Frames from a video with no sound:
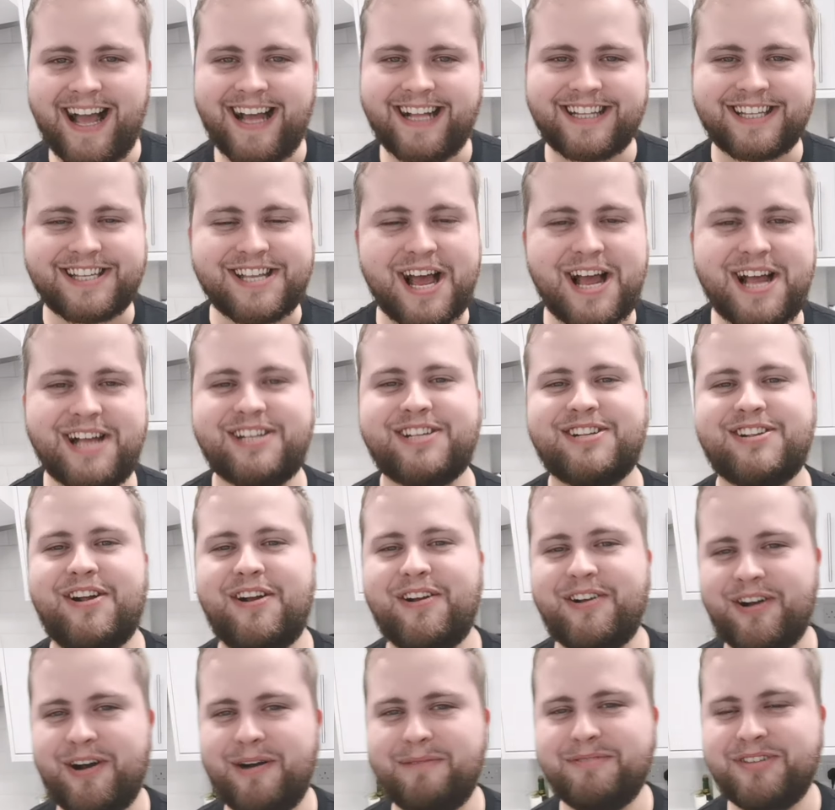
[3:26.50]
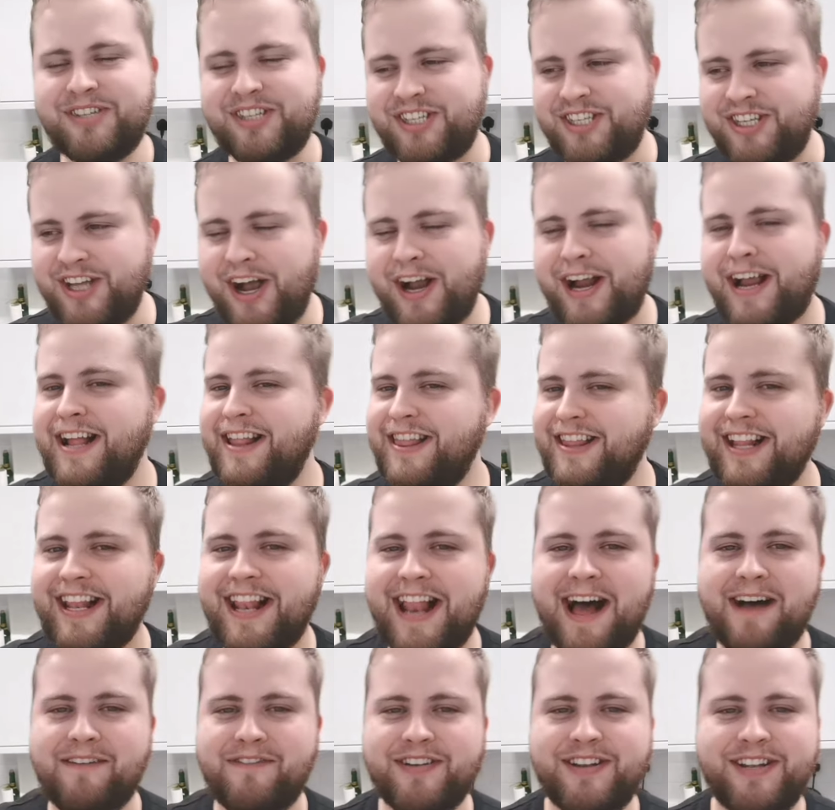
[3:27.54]
It tastes like I'm sucking the
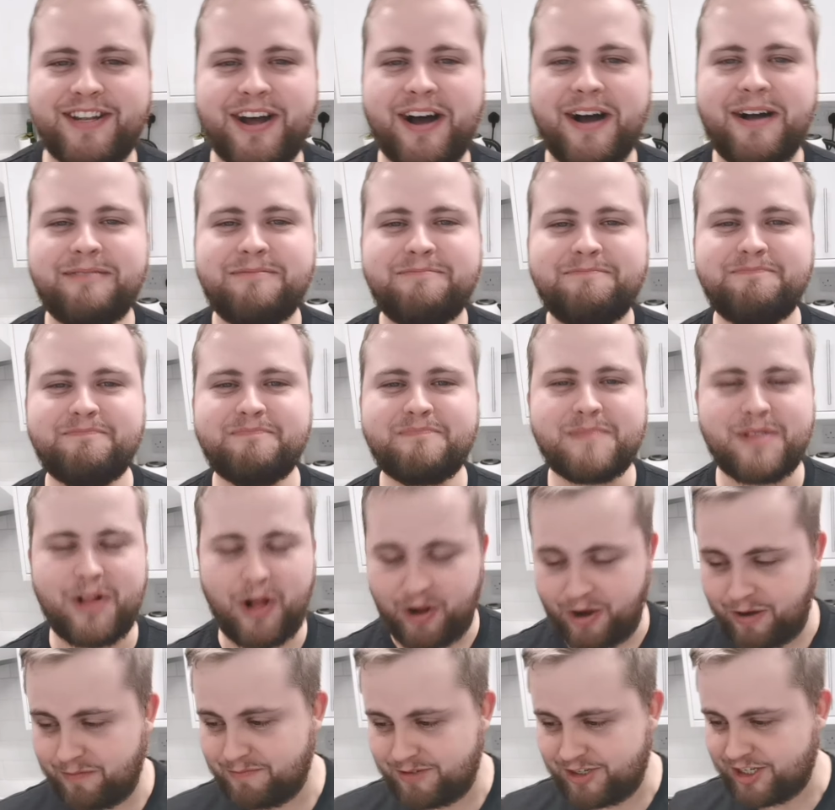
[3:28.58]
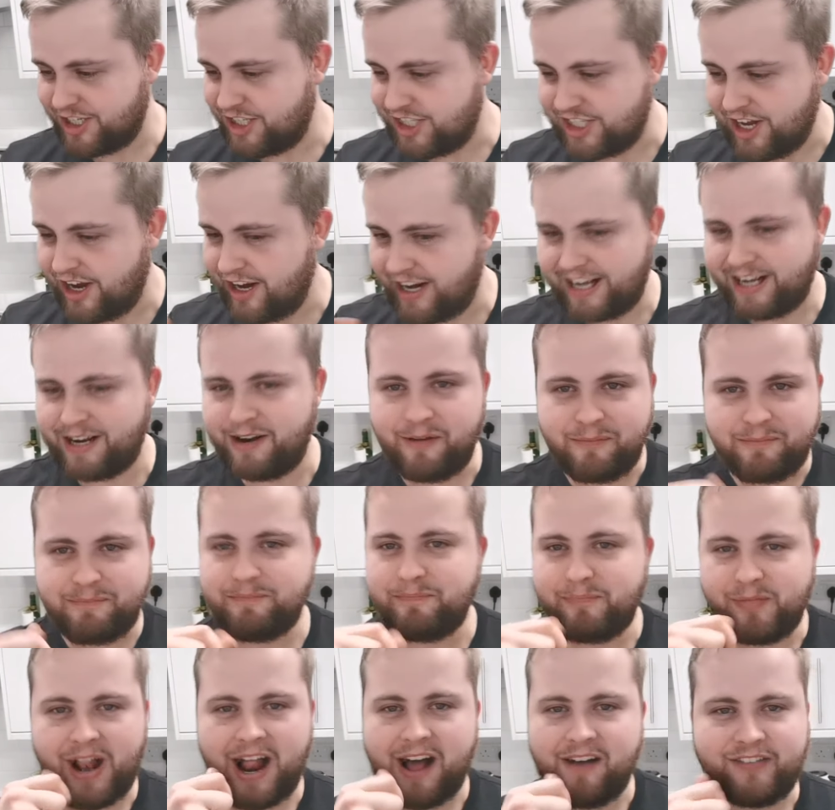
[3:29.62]
lavender. Like I'm just sucking a
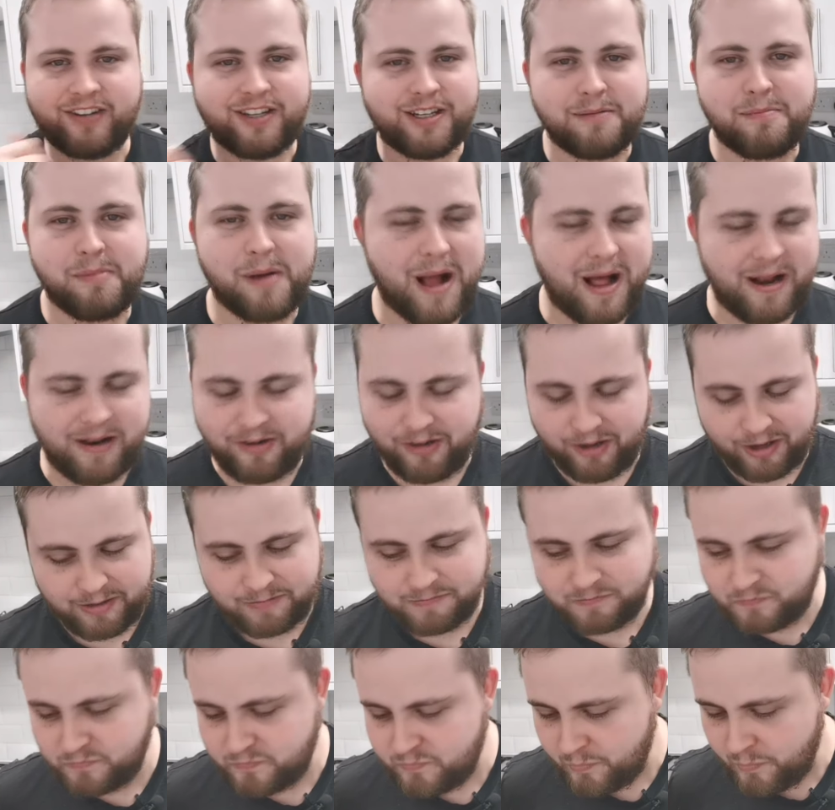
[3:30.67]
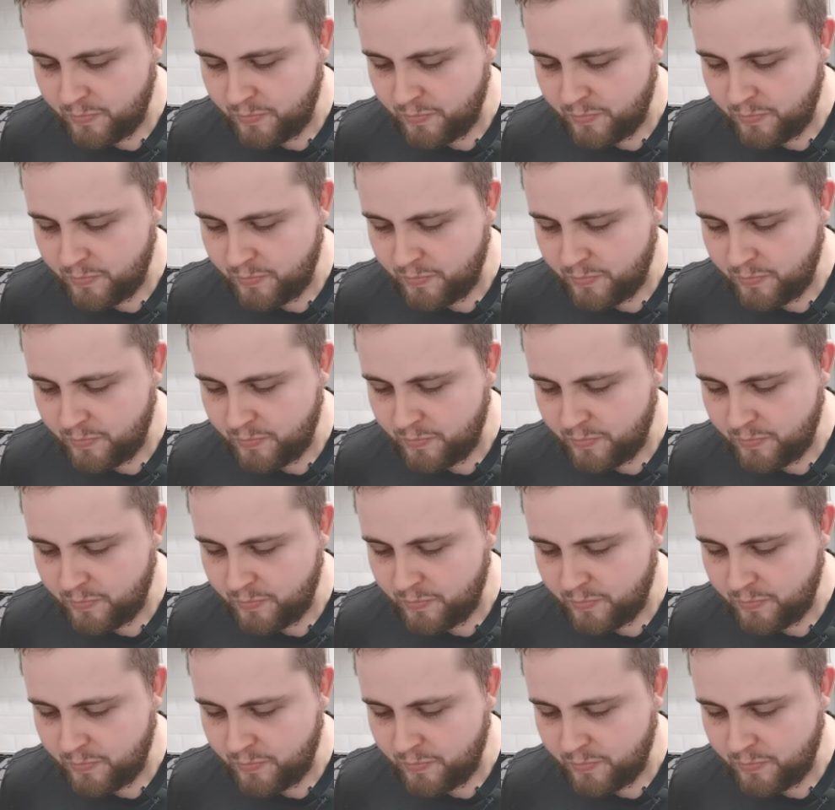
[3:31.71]
lavender plant, like.